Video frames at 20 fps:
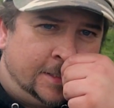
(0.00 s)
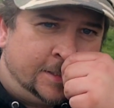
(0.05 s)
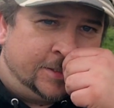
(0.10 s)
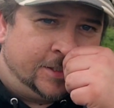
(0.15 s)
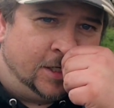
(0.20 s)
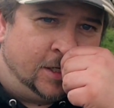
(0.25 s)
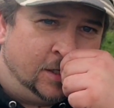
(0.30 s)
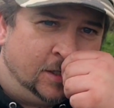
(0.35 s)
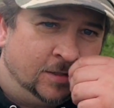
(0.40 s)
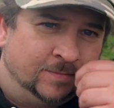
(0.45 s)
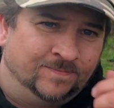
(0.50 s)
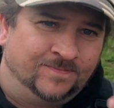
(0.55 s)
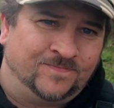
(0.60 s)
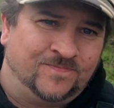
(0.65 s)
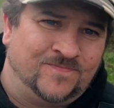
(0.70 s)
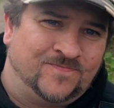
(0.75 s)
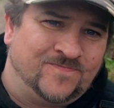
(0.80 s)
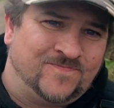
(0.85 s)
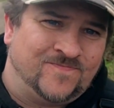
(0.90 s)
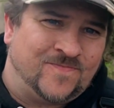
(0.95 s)
So
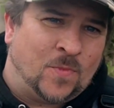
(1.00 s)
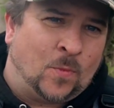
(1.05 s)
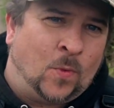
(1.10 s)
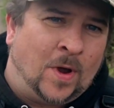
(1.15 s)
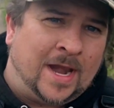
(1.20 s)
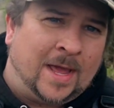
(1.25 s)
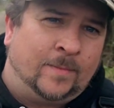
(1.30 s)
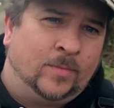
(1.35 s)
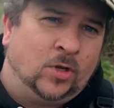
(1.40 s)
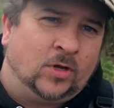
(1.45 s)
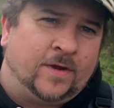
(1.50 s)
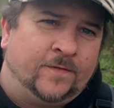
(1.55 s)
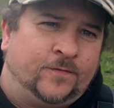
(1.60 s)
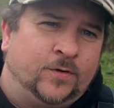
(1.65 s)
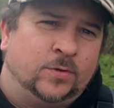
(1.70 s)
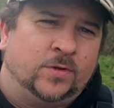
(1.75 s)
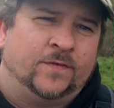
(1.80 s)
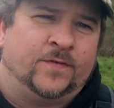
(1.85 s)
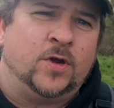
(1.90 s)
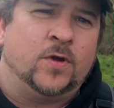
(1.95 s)
when I'm looking
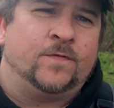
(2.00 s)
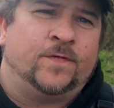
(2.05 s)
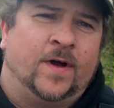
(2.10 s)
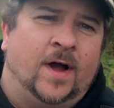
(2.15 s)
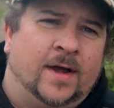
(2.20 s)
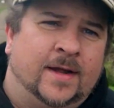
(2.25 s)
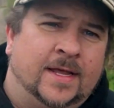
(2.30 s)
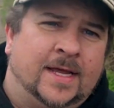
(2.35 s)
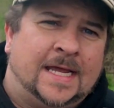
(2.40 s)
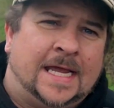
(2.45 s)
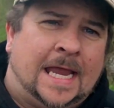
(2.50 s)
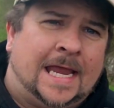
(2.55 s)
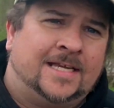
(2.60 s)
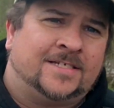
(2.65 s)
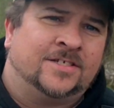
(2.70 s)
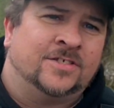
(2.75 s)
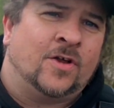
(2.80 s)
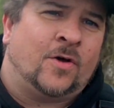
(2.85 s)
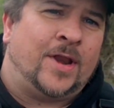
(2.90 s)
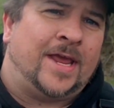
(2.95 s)
through the viewfinder,
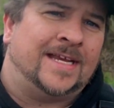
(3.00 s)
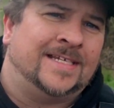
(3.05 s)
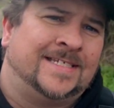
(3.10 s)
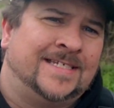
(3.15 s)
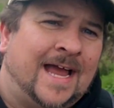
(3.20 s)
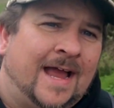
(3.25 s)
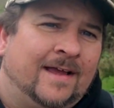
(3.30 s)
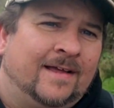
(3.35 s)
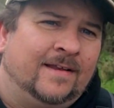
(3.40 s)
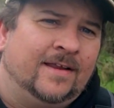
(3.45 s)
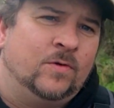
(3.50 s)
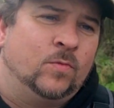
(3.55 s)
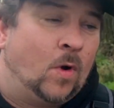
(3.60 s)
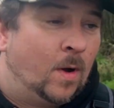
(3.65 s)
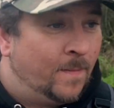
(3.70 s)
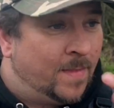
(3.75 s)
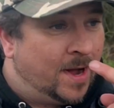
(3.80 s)
it's not exactly what